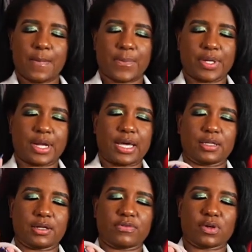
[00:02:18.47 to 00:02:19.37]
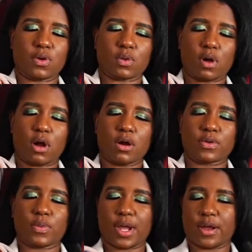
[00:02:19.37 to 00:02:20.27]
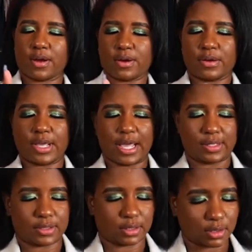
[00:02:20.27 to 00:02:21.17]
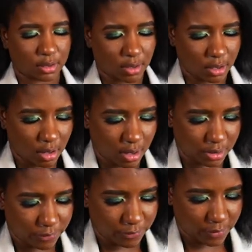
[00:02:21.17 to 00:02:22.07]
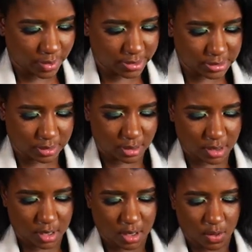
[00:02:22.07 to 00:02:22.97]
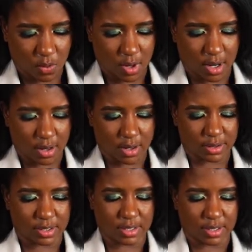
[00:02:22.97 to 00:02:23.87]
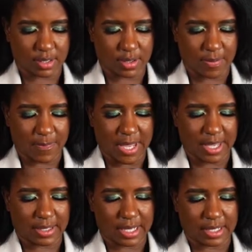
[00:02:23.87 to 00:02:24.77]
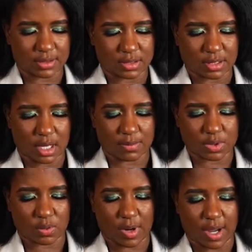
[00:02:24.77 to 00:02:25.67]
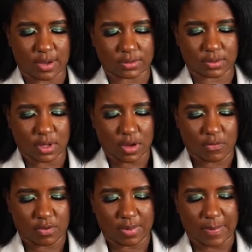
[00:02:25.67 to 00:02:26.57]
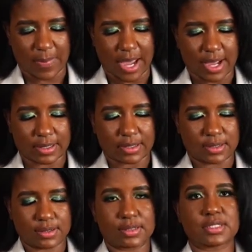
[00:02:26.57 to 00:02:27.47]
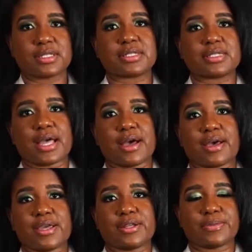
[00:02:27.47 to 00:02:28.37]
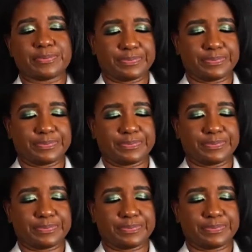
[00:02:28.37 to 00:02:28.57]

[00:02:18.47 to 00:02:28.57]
But I love the gold hardware and the look on the front where the band kind of just comes around from the back to the side.